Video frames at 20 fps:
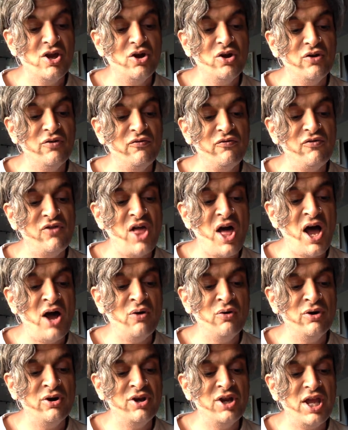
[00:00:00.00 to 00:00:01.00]
Her
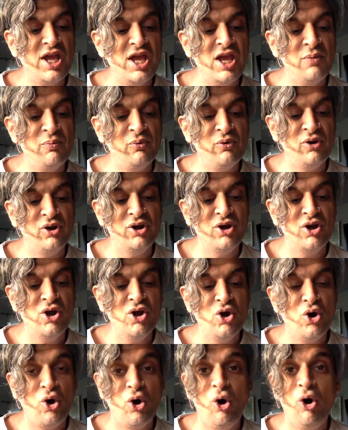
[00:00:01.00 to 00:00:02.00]
flowered apron
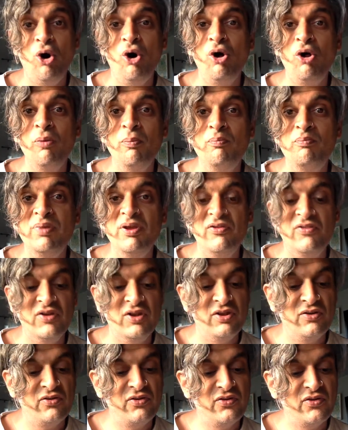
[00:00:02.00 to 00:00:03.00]
all
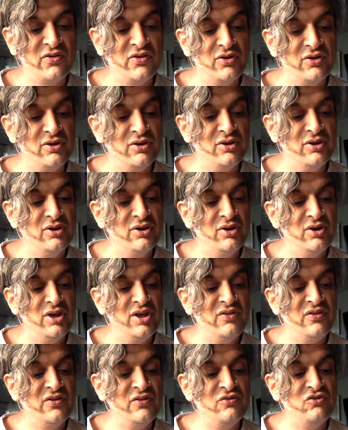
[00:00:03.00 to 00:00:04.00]
business,
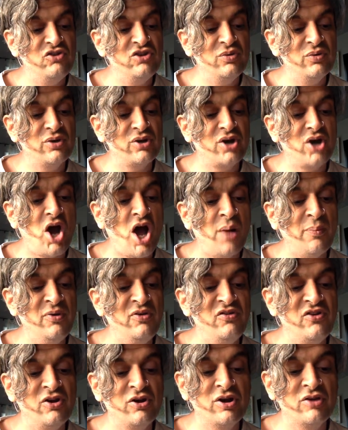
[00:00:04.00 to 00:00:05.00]
as if she were
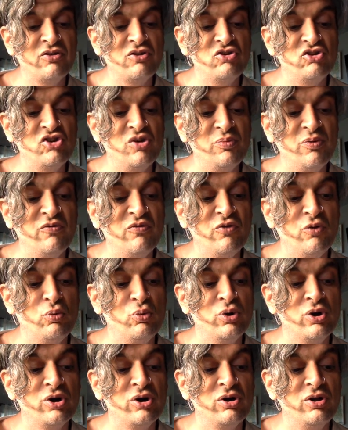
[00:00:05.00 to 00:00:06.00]
commandeering the ship of the
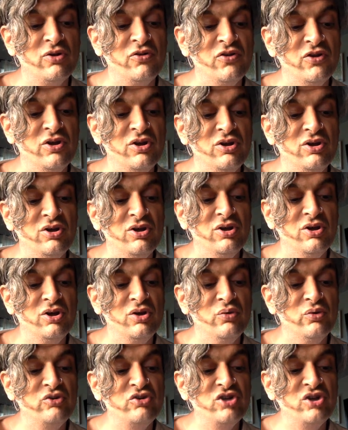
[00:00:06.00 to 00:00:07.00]
world,
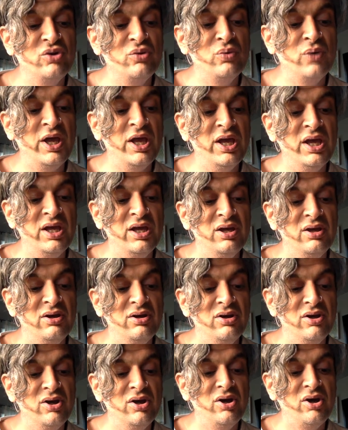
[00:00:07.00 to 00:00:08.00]
which in a way,
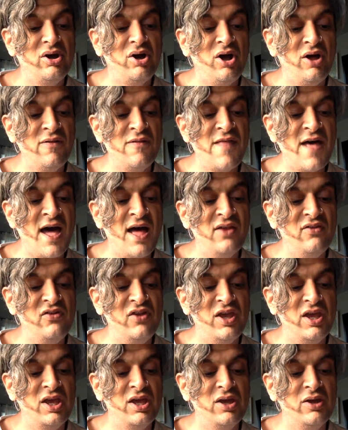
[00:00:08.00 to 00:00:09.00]
on that
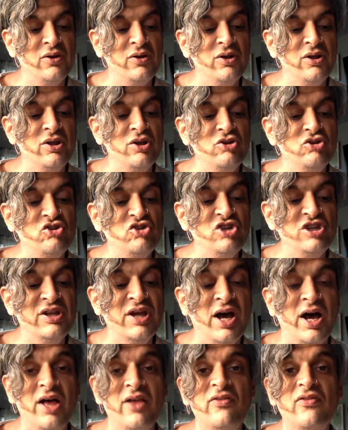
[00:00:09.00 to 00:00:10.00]
day, she
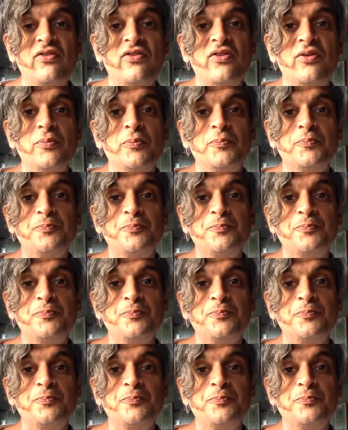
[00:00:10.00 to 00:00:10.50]
does.